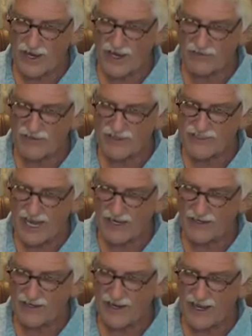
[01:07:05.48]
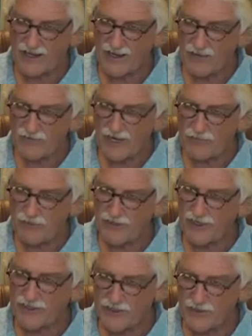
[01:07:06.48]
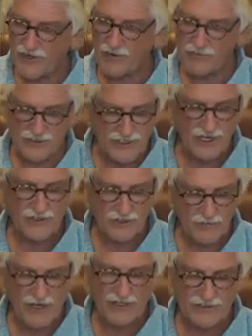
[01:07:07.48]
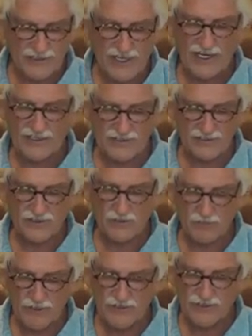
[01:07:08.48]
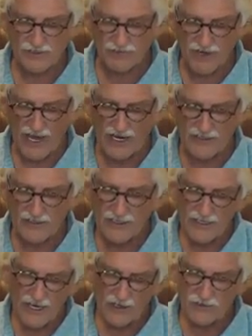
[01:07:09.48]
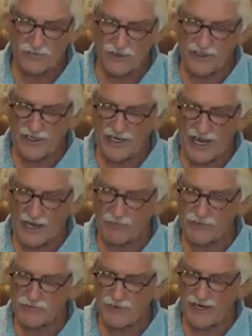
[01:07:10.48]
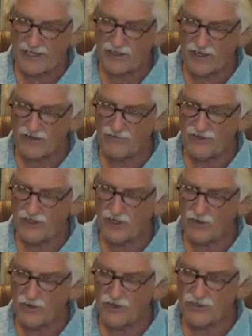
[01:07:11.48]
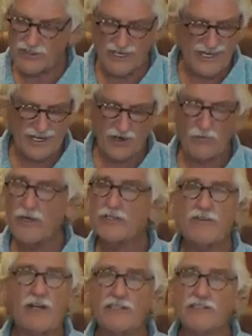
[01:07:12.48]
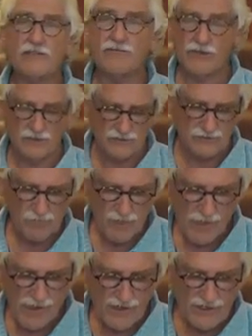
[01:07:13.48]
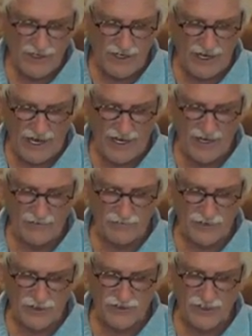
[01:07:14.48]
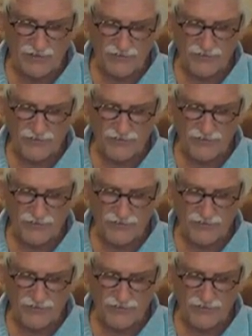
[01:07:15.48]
have a salad today, but I put in cucumbers, yellow tomatoes, lettuce, and some pieces of flax. I was putting in apples, but I caught a video where you said, yeah, don't mix veggies and fruits. I am juicing